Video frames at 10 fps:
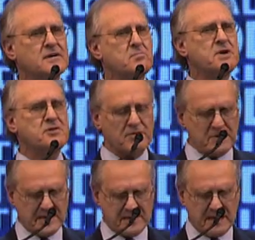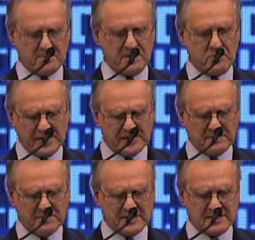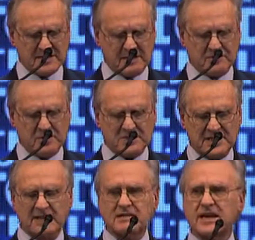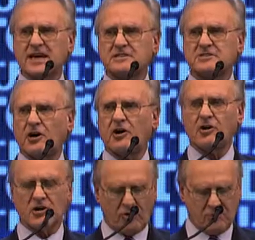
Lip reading: mirroring the bewilderment of those little kids all